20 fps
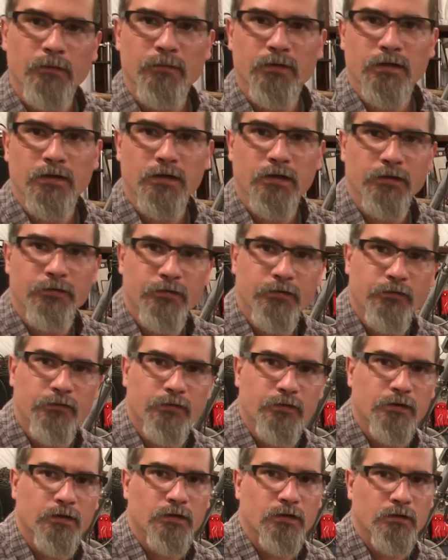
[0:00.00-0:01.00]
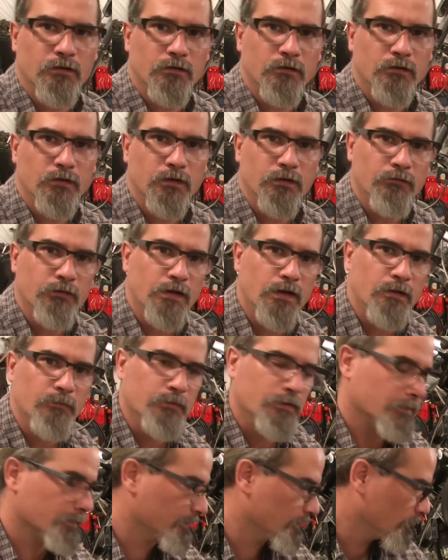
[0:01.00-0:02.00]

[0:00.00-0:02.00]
got my clutches in there and I've got my